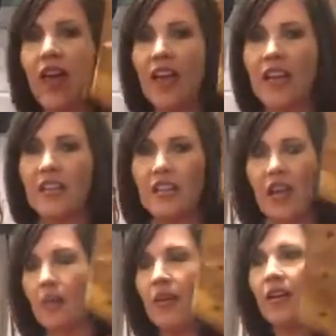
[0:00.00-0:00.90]

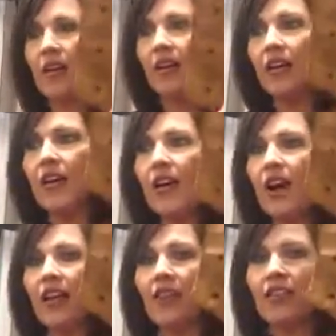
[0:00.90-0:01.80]

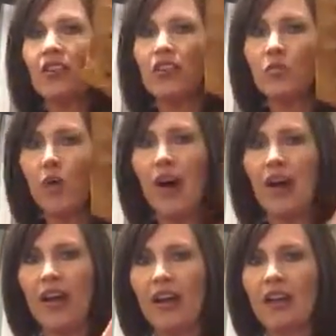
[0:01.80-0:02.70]
11 inches
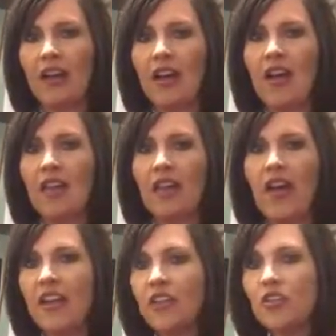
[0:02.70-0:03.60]
wide and then
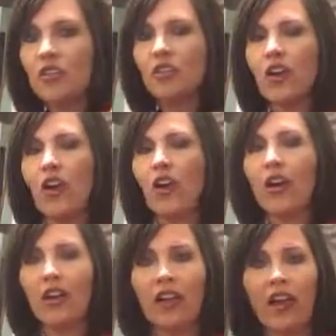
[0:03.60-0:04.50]
8 inches
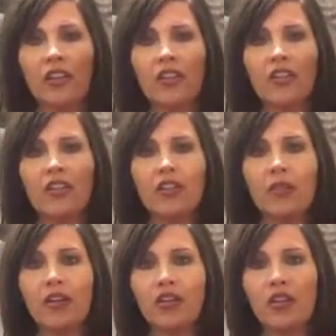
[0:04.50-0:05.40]
tall, and I actually just
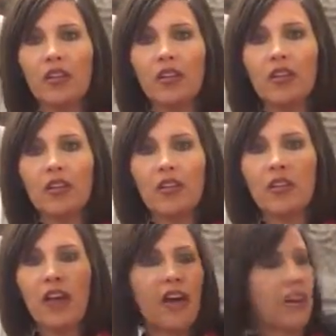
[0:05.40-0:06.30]
measured.
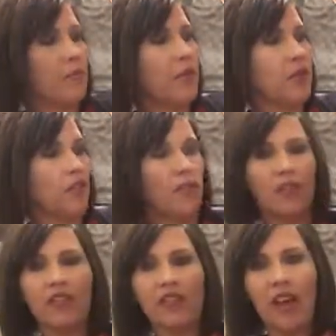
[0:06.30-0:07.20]
I didn't measure from
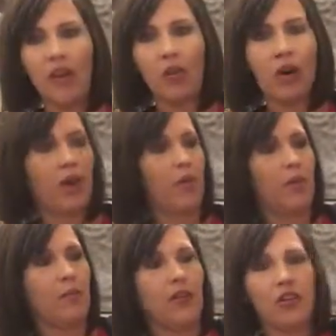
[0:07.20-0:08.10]
the saggy bottom.
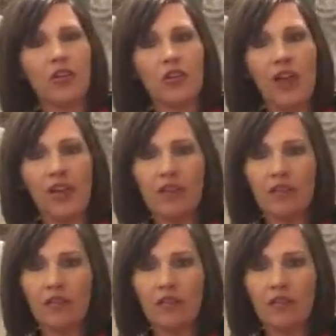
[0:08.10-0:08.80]
I measured like